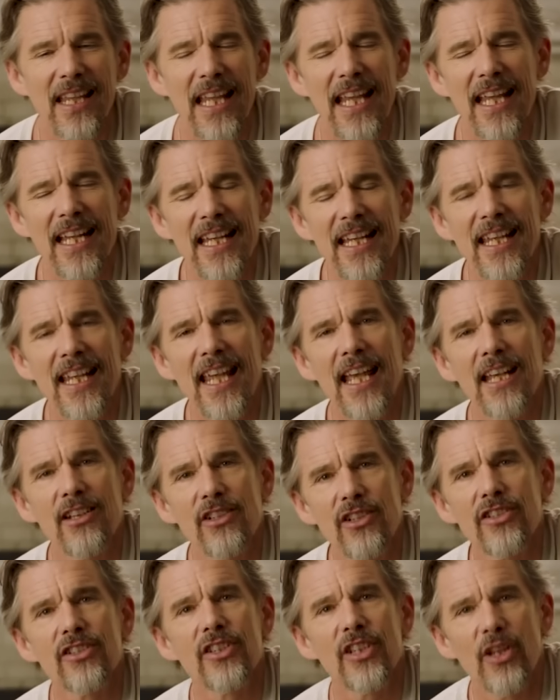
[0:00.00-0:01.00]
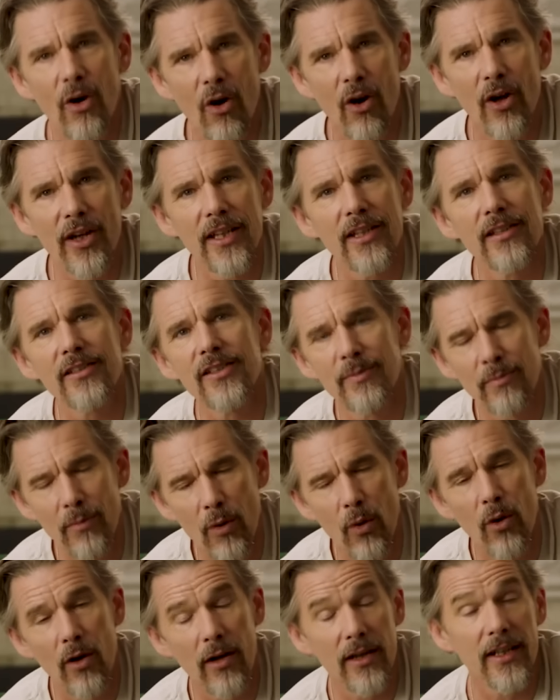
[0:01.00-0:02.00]
it engages the audience
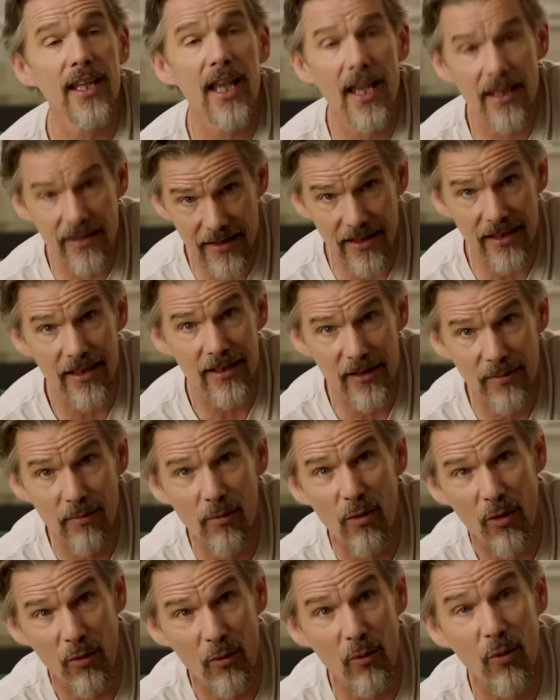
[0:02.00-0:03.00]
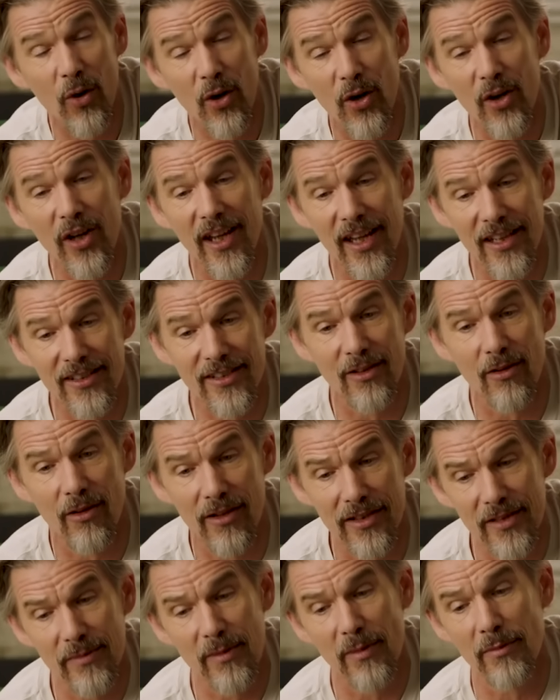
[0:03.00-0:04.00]
more. Yes, it is more work as an
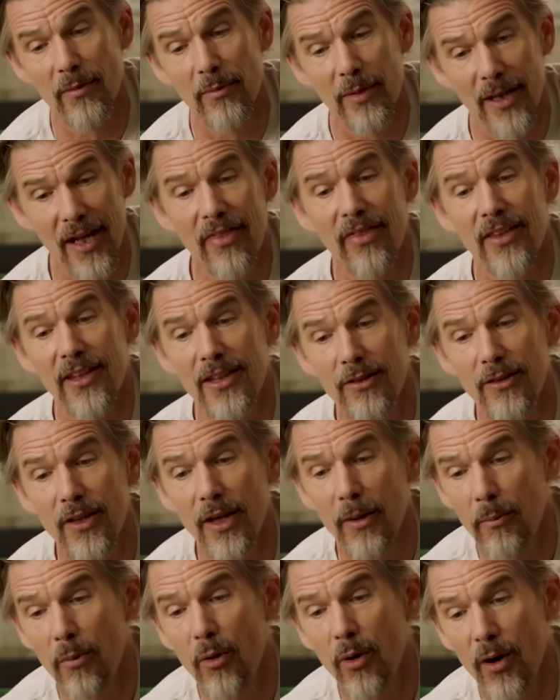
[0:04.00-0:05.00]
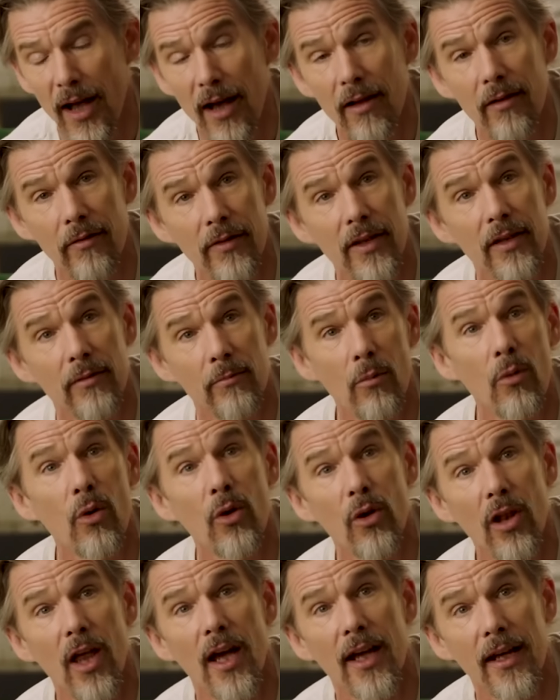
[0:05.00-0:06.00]
audience member, but I think you get more out of it,
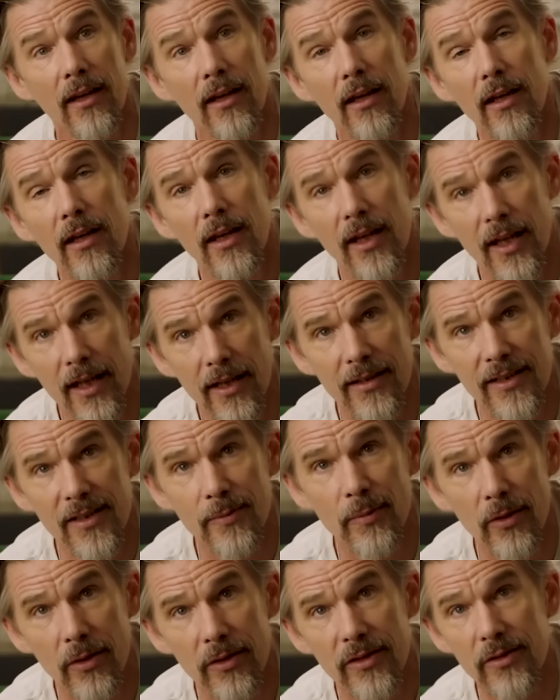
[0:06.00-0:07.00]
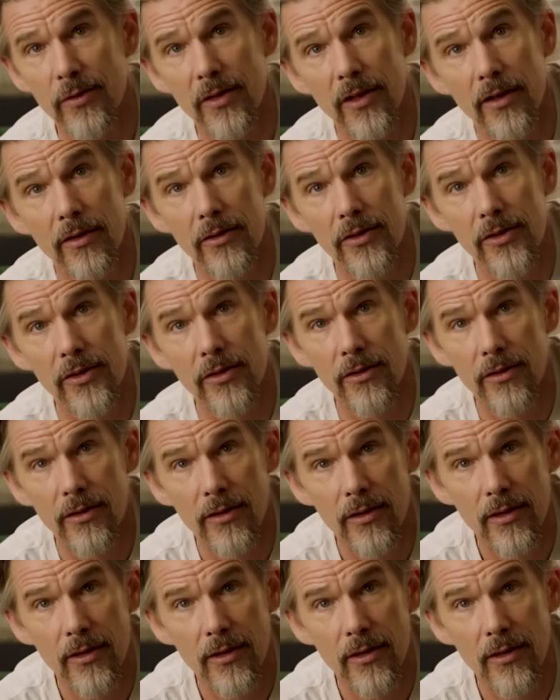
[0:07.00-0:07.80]
more like an experience with literature.